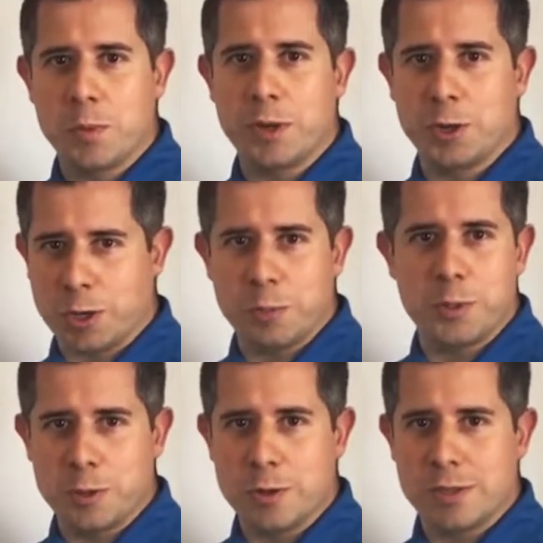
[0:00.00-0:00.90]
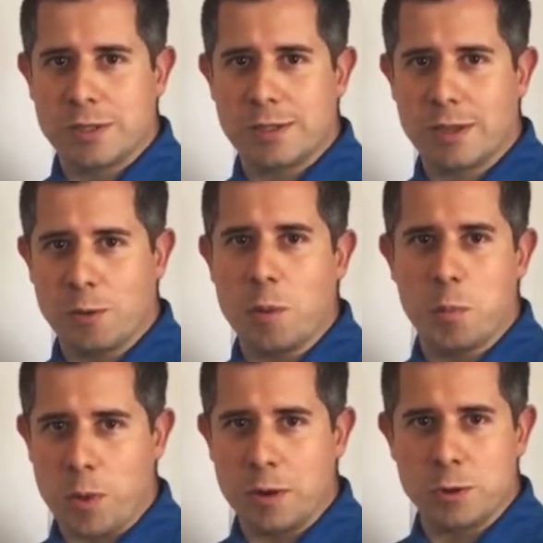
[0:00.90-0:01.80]
with one of your computers at
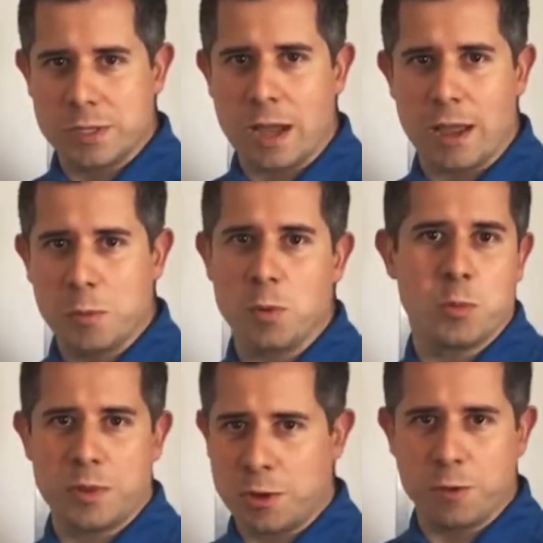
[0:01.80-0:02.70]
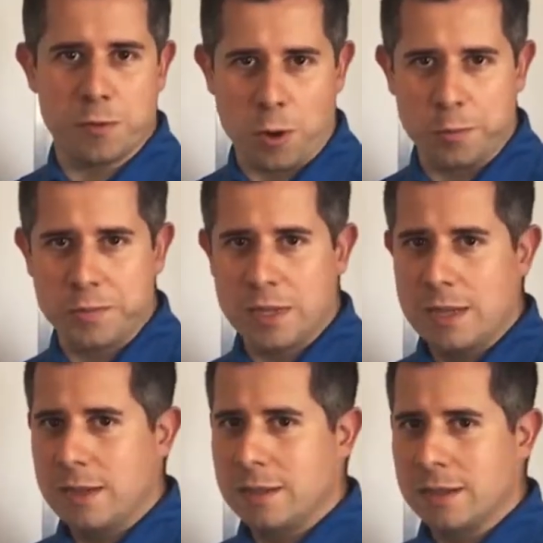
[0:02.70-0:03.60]
one point in time, or with your phone.
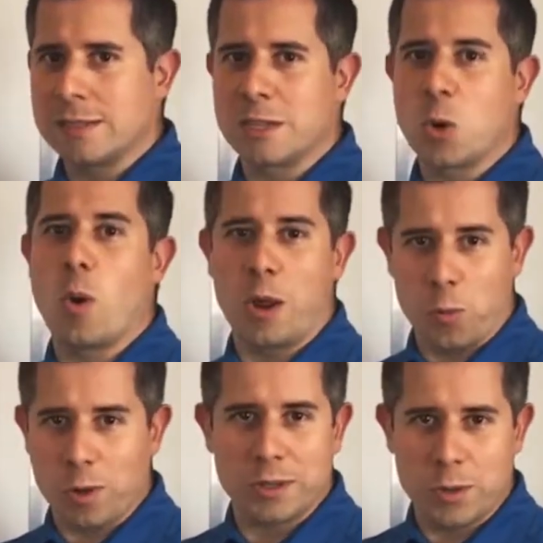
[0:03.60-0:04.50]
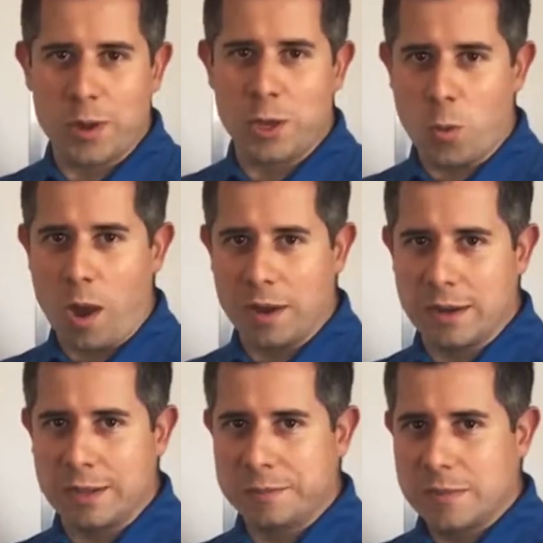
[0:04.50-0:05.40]
It doesn't quite work the way you
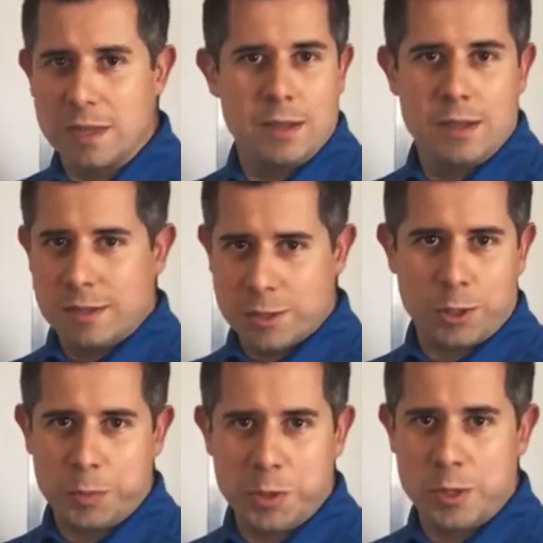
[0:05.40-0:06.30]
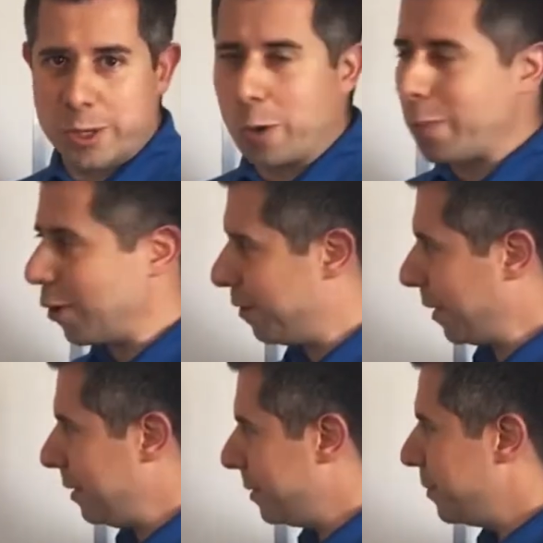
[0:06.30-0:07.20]
wanted it. So computers aren't
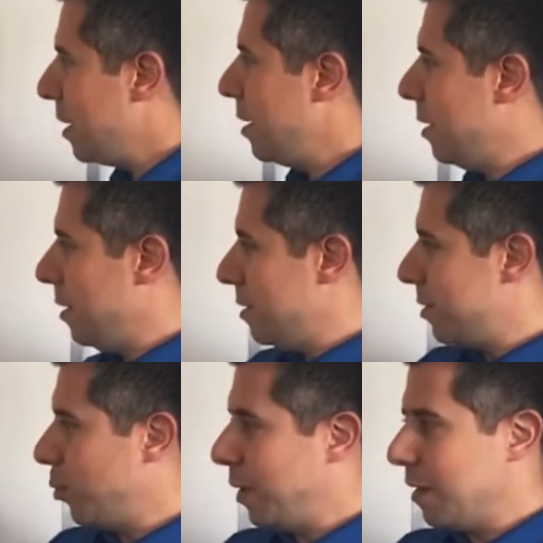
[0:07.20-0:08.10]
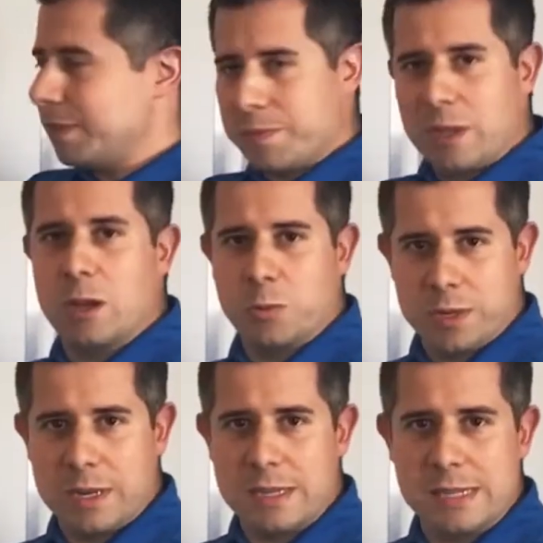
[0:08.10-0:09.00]
perfect. So we have something called
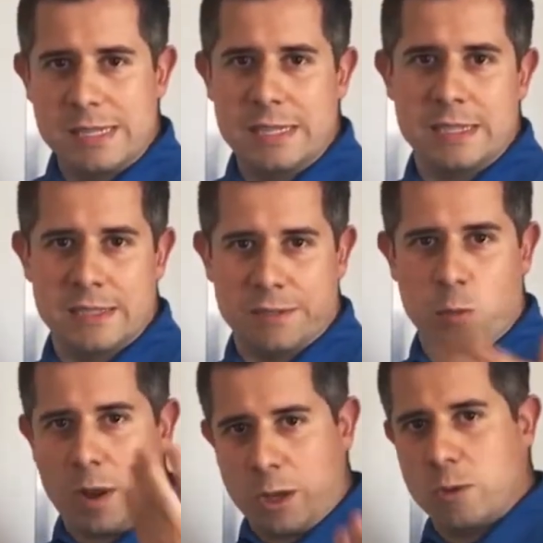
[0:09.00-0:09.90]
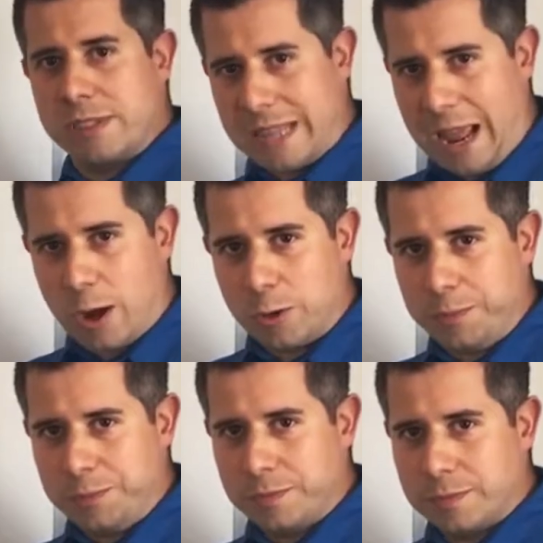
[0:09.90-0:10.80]
redundancy, is if one goes
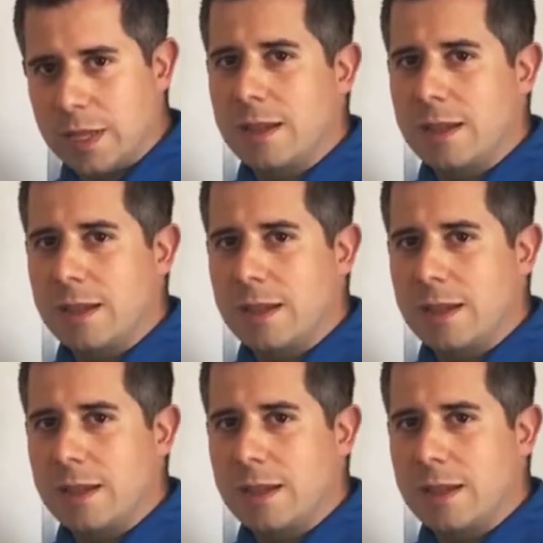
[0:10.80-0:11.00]
down,